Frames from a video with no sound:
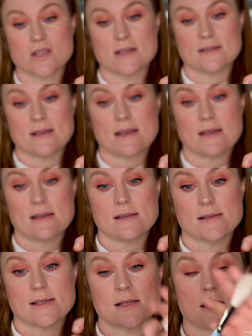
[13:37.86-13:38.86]
This
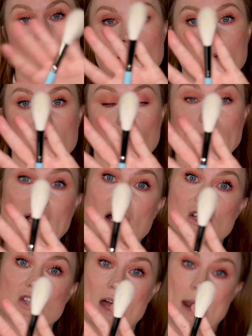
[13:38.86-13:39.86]
is for
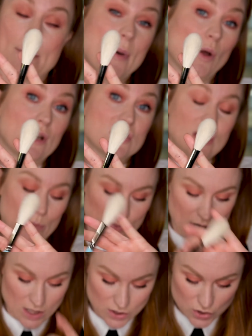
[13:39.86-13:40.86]
blush and a polishing
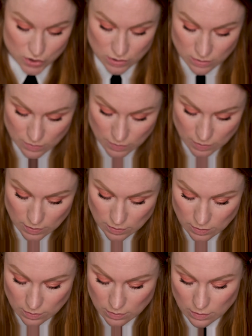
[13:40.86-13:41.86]
brush,
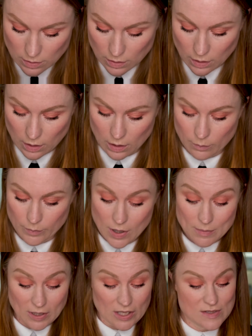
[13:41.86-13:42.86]
but I'm
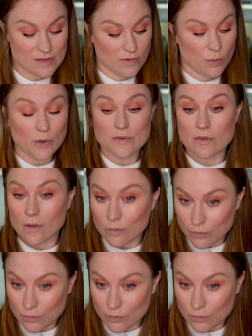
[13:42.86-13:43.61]
going to use it for bronzer.